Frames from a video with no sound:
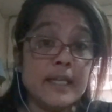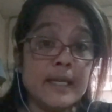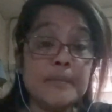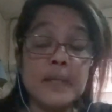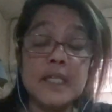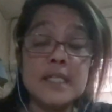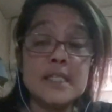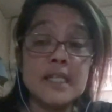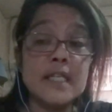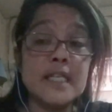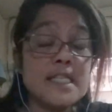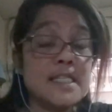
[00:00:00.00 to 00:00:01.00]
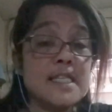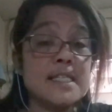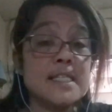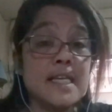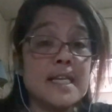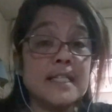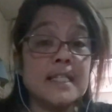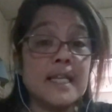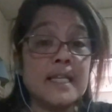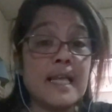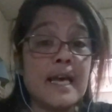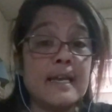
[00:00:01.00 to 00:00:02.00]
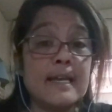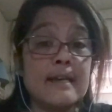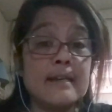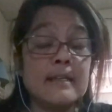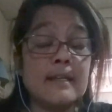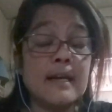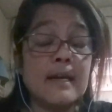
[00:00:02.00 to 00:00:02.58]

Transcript: But he's still insisting that